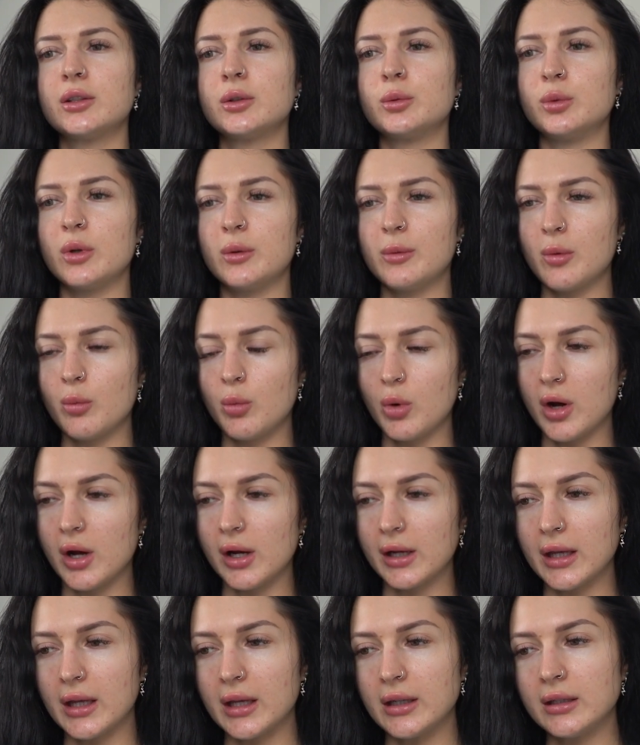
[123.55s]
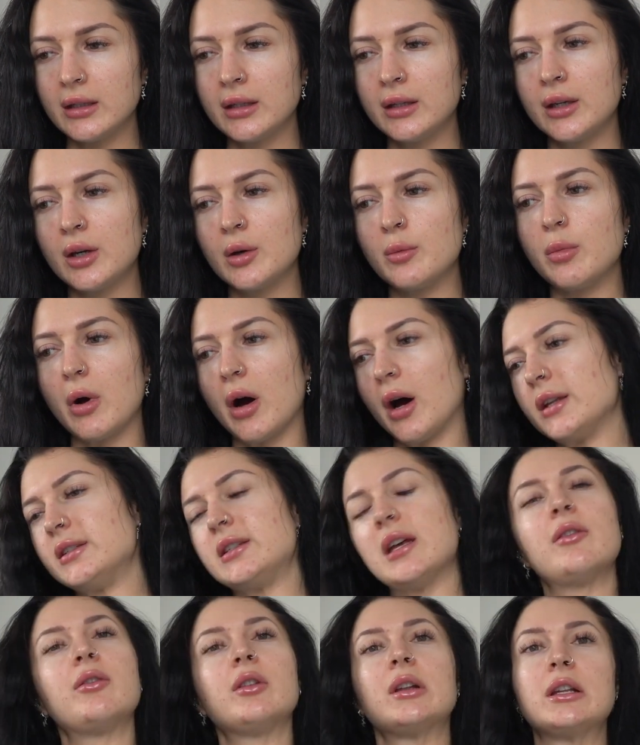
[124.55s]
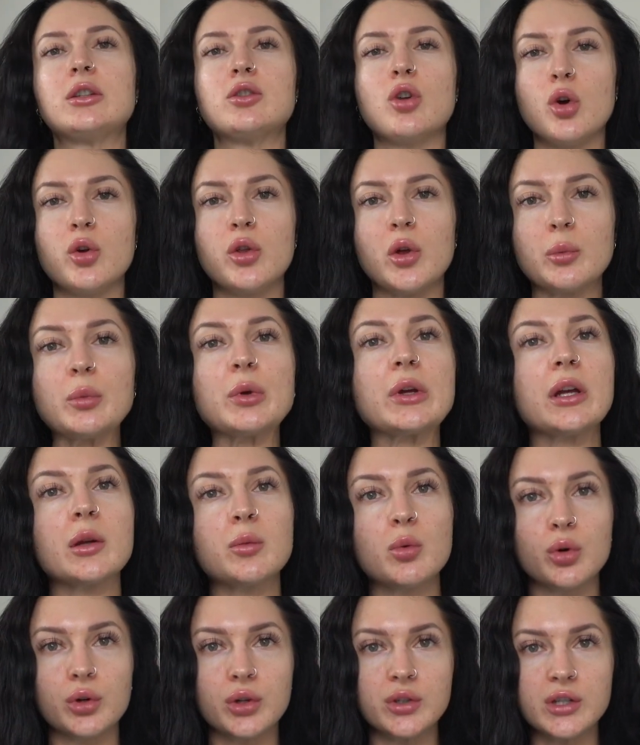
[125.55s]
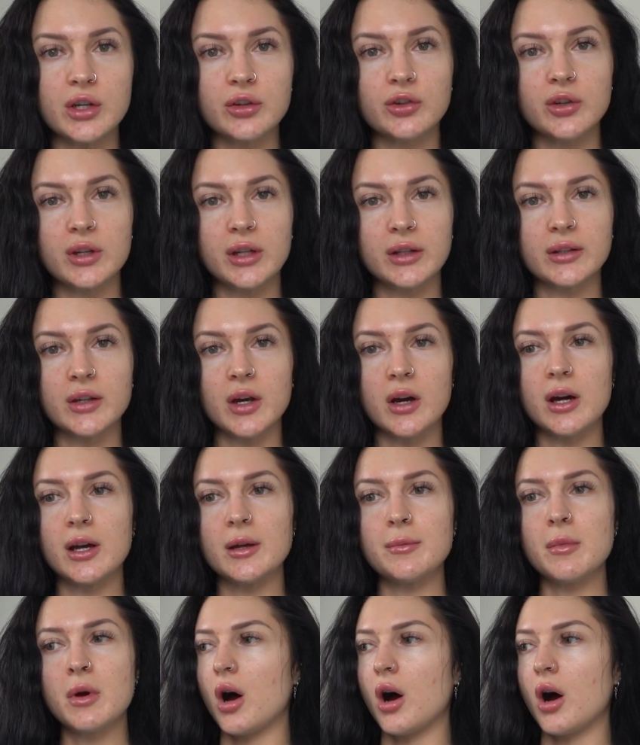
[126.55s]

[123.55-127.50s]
We've been working, but I definitely know that I'm bringing more condition this time.